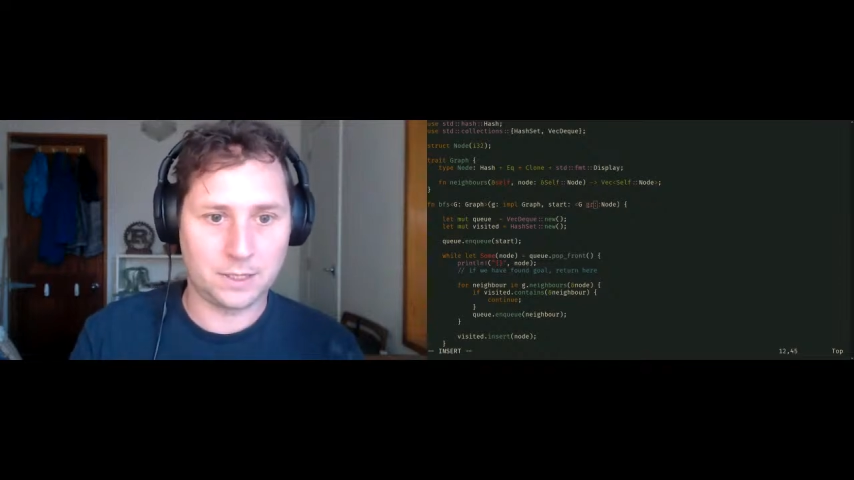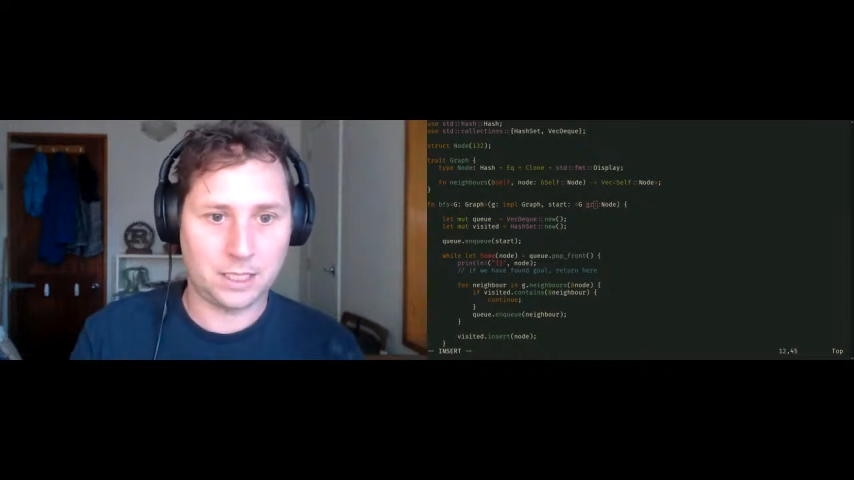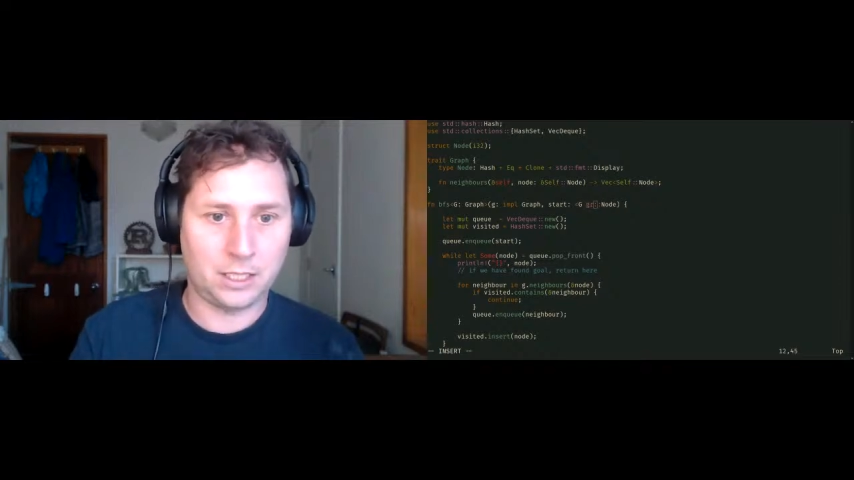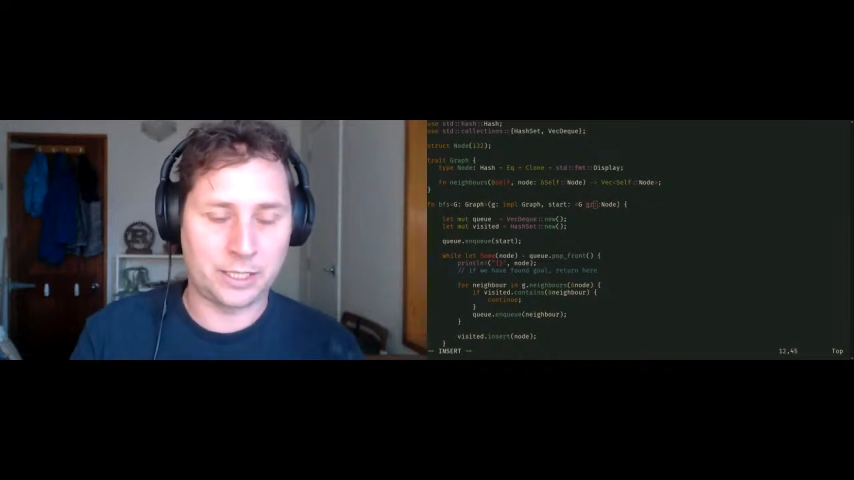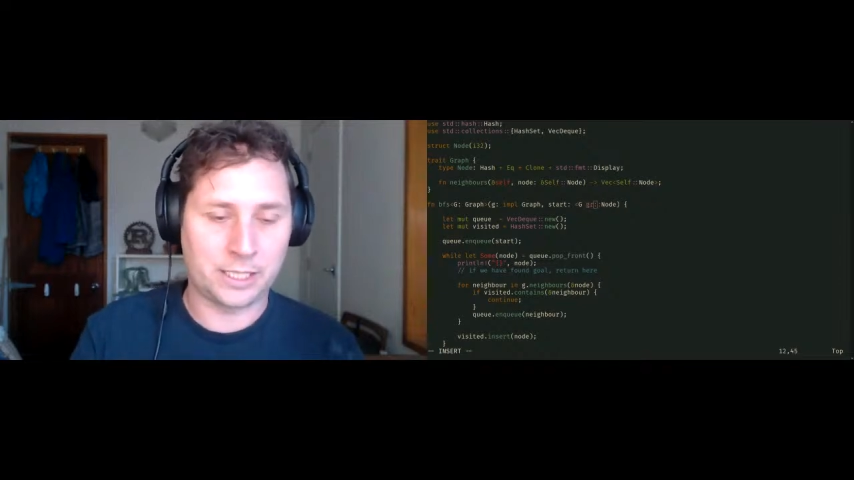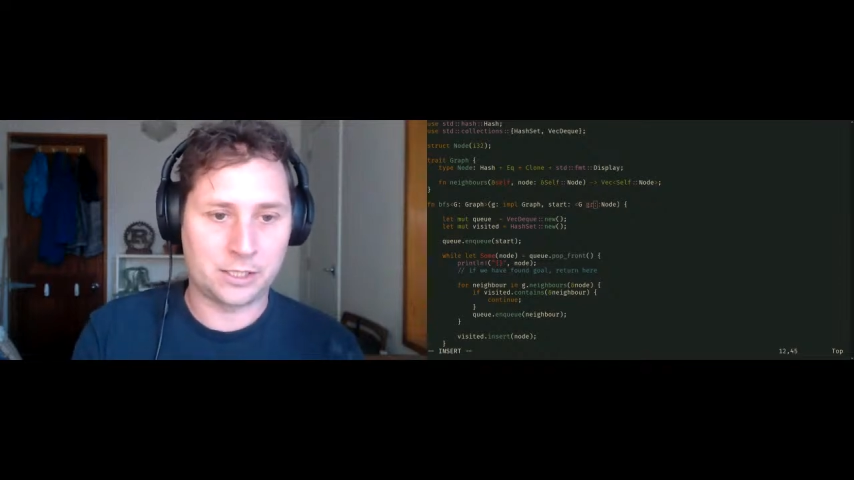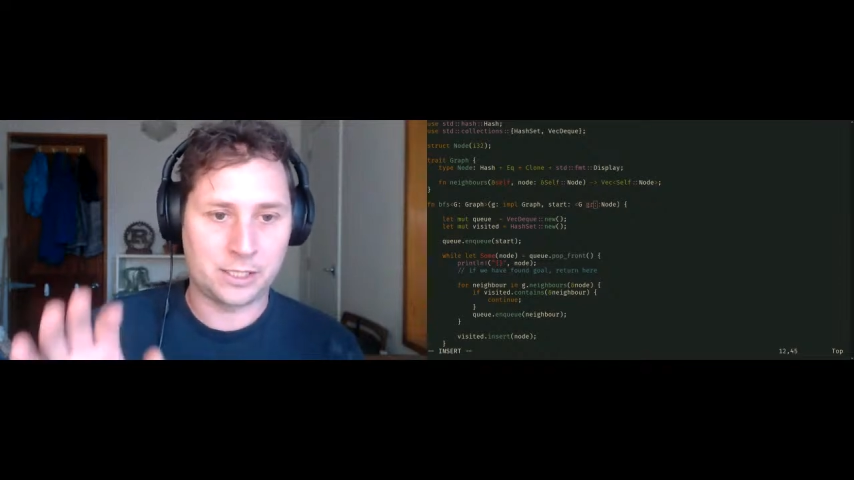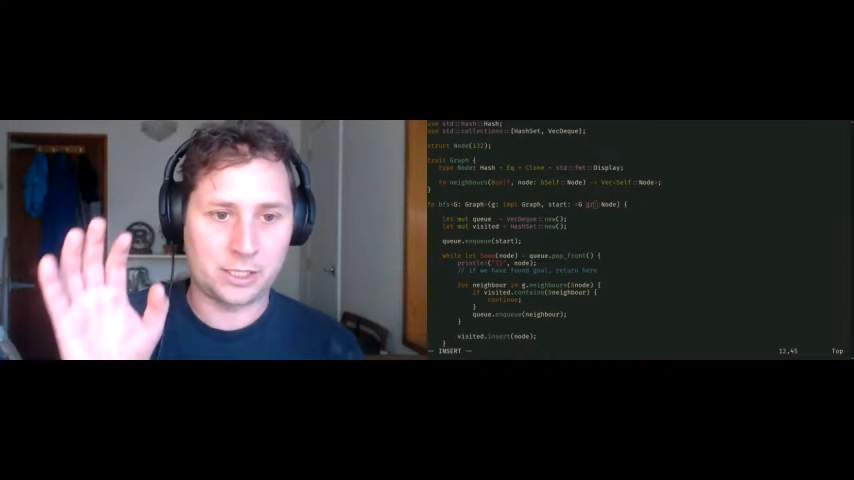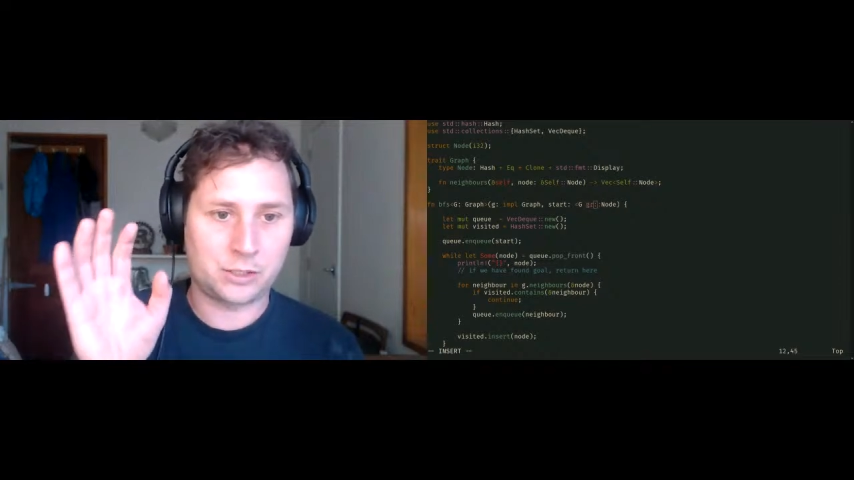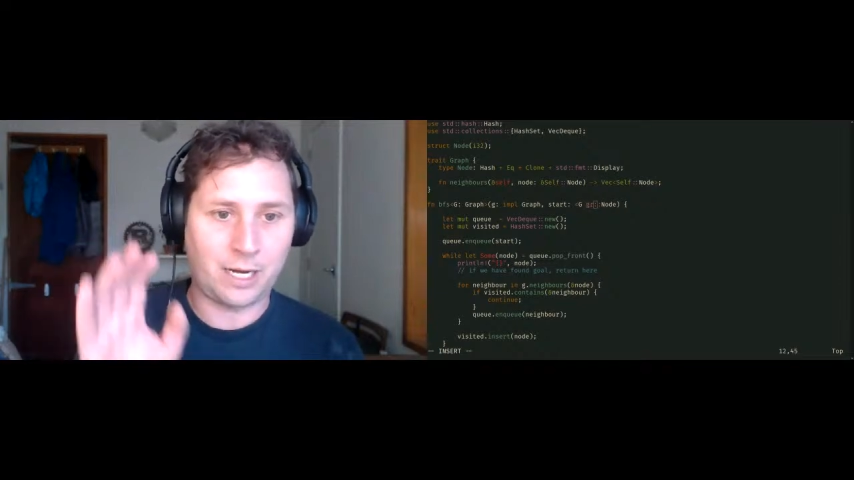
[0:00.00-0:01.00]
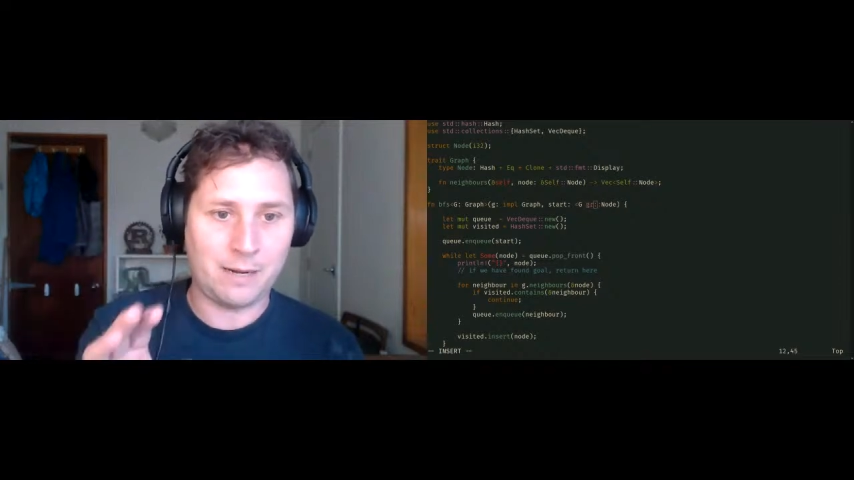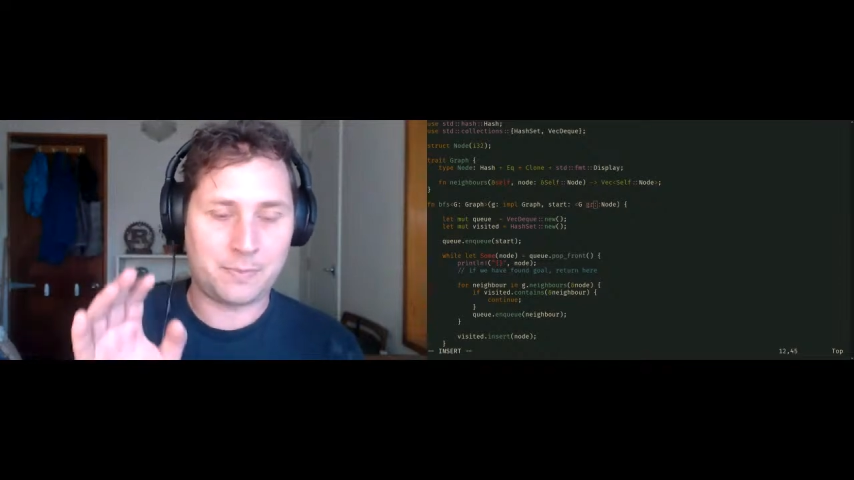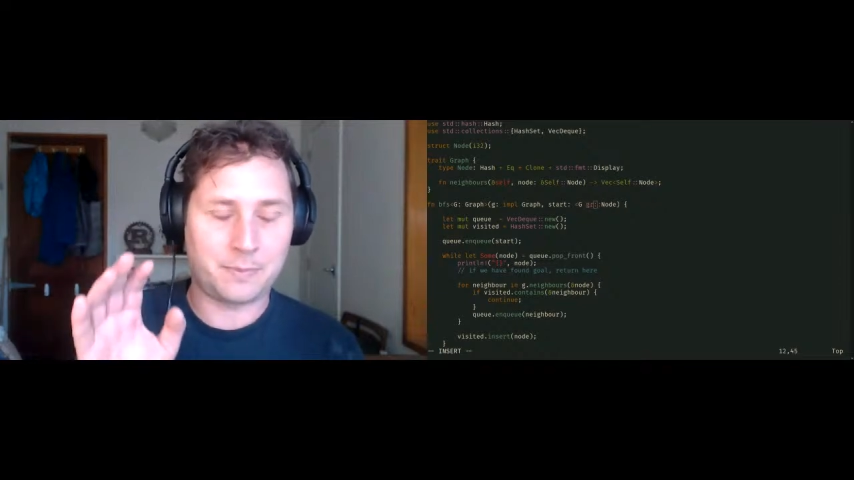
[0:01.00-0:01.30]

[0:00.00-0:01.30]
okay, so the trait,